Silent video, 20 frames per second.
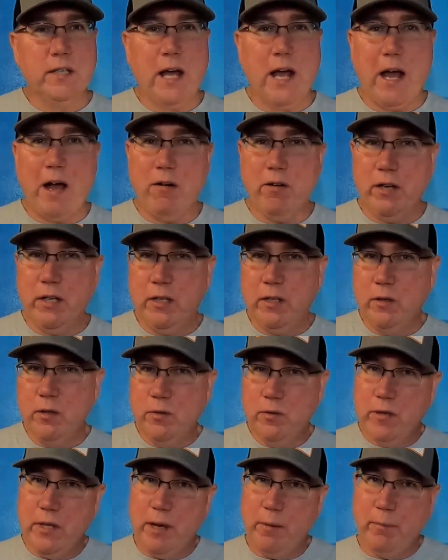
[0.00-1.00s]
how to
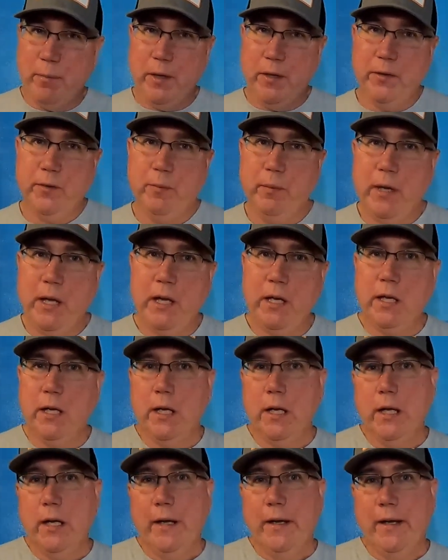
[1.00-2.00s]
use that buzzbait
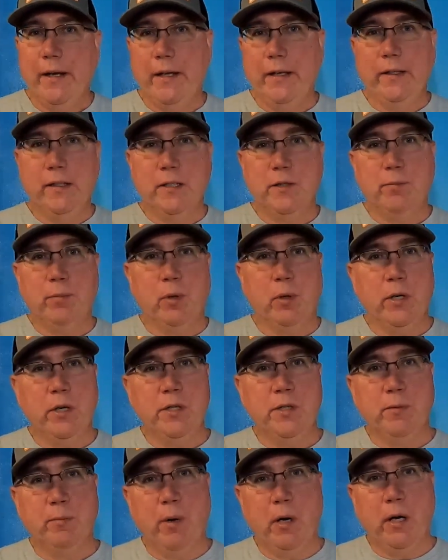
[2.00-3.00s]
in this
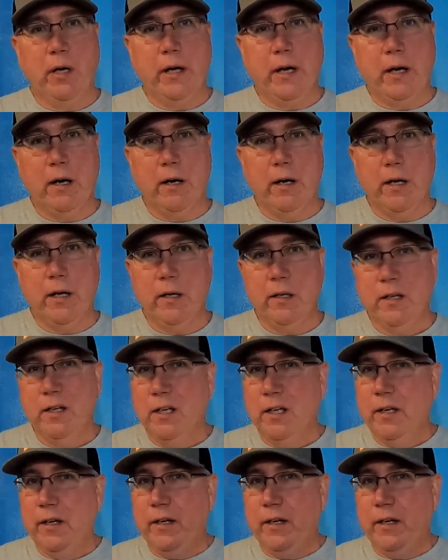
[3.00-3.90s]
pre-spawn area.